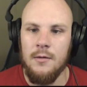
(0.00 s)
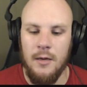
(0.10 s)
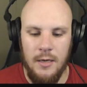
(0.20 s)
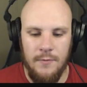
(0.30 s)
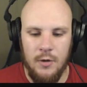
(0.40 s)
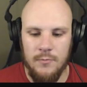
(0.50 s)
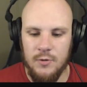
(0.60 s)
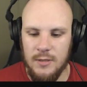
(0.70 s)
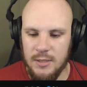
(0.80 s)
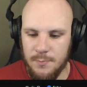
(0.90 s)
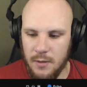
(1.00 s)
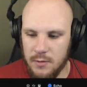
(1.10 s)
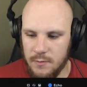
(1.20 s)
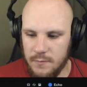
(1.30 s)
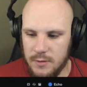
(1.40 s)
Now here we come to this
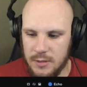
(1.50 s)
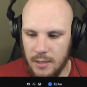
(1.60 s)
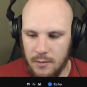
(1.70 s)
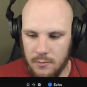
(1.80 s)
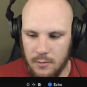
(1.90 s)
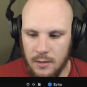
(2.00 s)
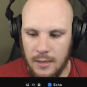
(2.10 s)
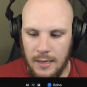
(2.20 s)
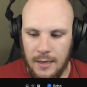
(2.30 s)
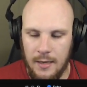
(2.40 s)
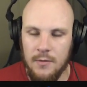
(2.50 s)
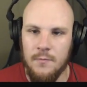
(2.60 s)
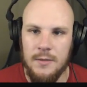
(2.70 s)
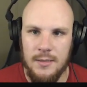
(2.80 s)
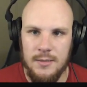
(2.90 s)
part of the chain, and
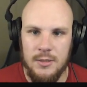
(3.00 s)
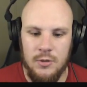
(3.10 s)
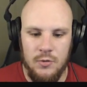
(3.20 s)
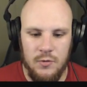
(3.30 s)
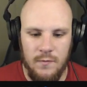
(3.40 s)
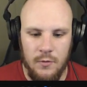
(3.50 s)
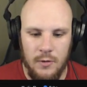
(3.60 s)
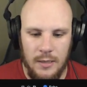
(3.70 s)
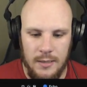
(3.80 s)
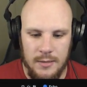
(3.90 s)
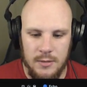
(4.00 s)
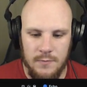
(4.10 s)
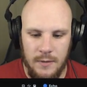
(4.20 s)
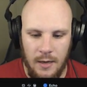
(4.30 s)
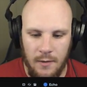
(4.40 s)
what this is used for
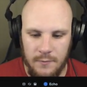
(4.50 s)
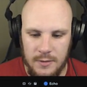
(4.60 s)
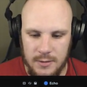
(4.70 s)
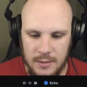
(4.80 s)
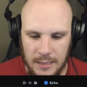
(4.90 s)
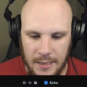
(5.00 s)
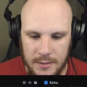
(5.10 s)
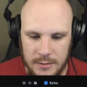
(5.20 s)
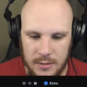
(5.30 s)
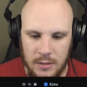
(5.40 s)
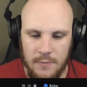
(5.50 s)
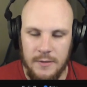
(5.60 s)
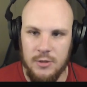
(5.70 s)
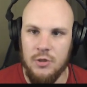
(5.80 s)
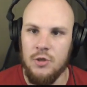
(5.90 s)
is we have these gates
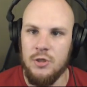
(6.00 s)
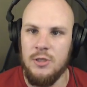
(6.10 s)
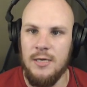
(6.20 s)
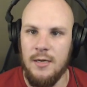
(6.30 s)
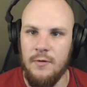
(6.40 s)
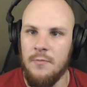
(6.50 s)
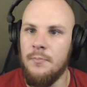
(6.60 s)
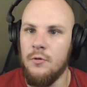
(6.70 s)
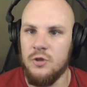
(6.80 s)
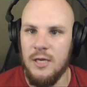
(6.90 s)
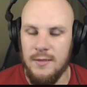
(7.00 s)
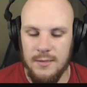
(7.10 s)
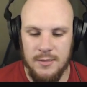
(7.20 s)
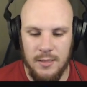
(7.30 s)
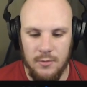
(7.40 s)
which just generate
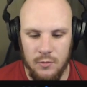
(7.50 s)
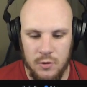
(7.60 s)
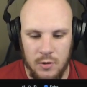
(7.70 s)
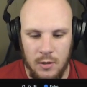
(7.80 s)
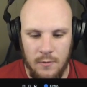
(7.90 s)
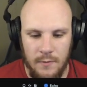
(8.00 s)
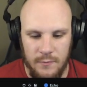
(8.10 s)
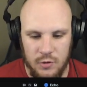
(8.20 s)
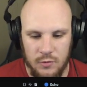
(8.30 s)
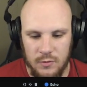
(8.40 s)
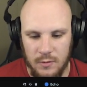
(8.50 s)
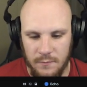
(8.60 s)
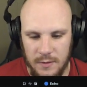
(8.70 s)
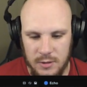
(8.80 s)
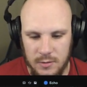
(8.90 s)
pulsating signals with certain
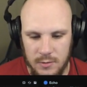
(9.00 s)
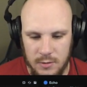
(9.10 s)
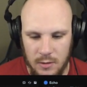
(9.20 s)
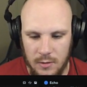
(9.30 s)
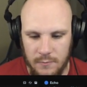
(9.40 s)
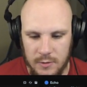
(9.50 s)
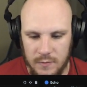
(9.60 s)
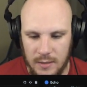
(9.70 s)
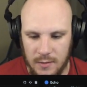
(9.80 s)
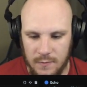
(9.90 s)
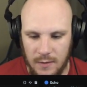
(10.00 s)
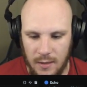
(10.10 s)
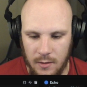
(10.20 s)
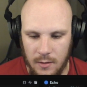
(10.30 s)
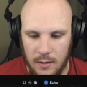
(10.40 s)
divisions, which we can
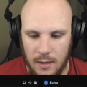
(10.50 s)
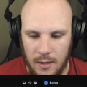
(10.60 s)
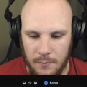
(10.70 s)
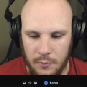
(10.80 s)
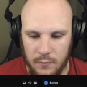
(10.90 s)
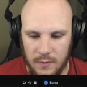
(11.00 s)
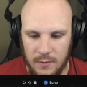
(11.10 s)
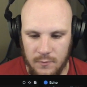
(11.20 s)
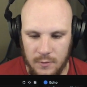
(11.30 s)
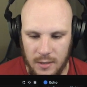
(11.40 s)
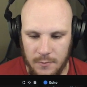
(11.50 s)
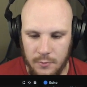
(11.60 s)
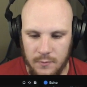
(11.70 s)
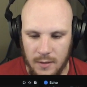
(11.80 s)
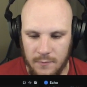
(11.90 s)
take and put into the
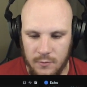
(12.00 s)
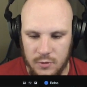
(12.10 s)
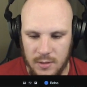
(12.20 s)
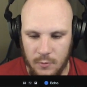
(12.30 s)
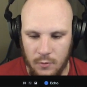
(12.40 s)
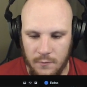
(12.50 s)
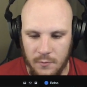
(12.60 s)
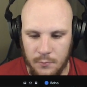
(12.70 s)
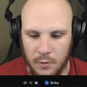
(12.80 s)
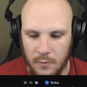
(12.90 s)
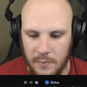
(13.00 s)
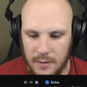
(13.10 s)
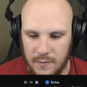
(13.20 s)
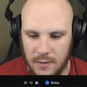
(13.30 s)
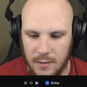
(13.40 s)
input. I've used them all for
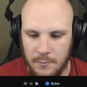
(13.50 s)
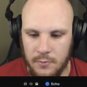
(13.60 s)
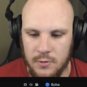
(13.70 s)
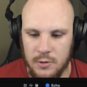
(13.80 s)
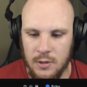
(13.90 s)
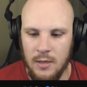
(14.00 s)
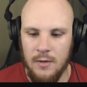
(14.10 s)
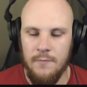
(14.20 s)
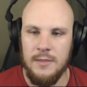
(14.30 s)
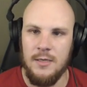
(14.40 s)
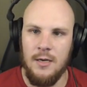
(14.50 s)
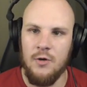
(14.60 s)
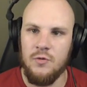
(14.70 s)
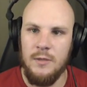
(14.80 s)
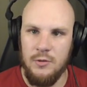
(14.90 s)
probability inputs, which
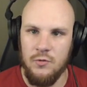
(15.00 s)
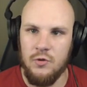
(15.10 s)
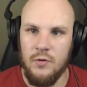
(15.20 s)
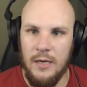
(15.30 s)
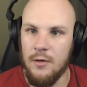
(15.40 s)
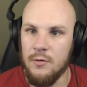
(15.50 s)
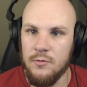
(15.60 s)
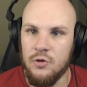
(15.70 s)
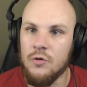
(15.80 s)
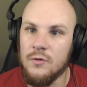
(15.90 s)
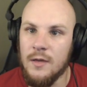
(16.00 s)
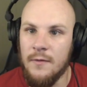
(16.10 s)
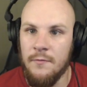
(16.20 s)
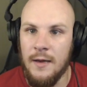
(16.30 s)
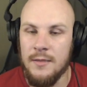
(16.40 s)
allows me to trigger certain
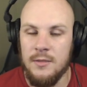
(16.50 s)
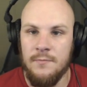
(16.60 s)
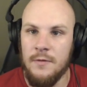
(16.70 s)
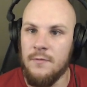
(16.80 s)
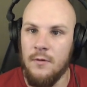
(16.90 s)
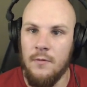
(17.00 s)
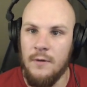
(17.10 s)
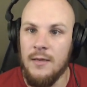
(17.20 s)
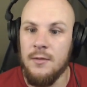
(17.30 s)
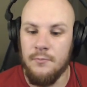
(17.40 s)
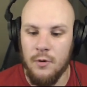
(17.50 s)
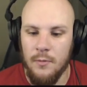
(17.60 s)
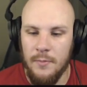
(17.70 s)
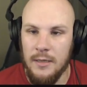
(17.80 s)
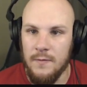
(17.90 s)
events with a random
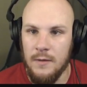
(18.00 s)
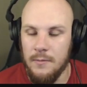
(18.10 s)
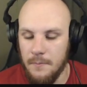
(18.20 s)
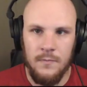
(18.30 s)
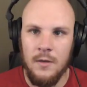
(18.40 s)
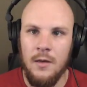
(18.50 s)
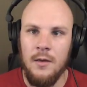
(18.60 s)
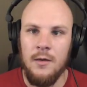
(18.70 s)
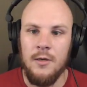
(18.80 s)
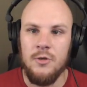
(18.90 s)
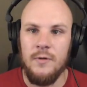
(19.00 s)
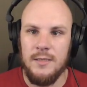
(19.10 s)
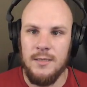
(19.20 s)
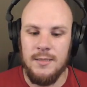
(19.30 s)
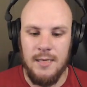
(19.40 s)
probability. So
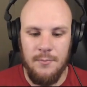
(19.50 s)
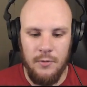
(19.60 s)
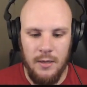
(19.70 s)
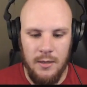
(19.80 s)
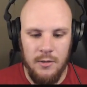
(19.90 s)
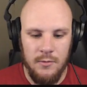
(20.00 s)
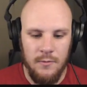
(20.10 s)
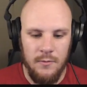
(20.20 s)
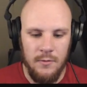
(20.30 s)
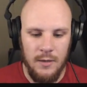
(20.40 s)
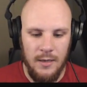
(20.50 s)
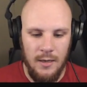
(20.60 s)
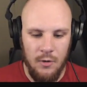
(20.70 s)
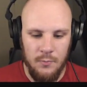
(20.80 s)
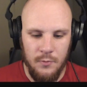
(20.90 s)
as an example here,
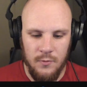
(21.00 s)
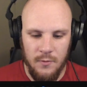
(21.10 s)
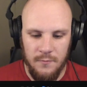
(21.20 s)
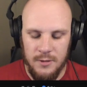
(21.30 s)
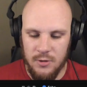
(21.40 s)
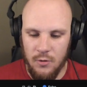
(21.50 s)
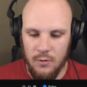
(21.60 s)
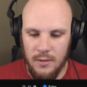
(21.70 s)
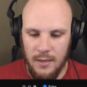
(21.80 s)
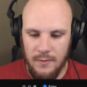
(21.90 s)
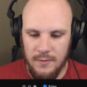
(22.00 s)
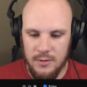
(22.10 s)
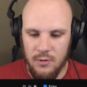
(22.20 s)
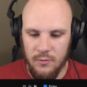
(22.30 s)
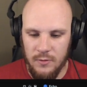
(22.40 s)
the output of this clock gate
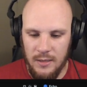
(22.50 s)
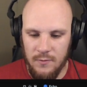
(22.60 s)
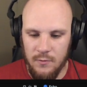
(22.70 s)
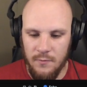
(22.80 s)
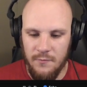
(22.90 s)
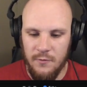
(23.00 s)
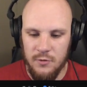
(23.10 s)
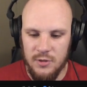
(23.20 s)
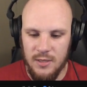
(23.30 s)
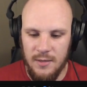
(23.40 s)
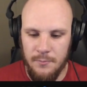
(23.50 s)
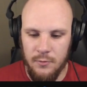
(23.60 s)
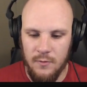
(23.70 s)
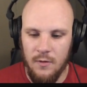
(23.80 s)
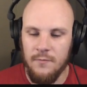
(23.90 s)
is going into the first
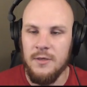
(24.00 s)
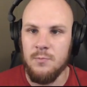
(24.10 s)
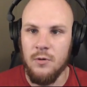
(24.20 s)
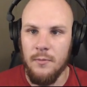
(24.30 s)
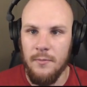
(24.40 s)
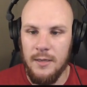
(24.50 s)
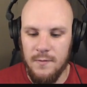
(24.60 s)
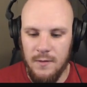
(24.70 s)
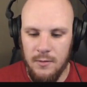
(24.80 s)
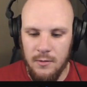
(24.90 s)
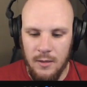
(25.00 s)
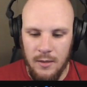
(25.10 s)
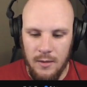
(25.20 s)
input of this probability,